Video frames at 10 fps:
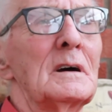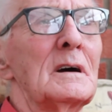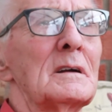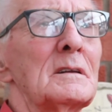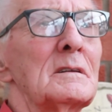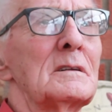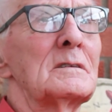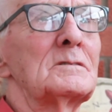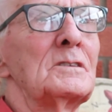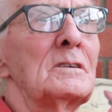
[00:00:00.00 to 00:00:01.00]
And
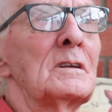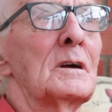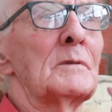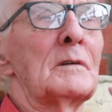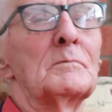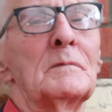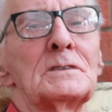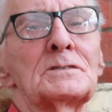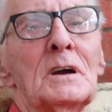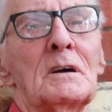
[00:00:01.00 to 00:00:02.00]
Jean kept having
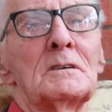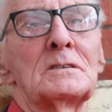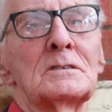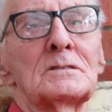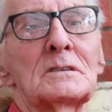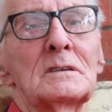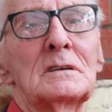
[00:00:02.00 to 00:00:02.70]
miscarriages.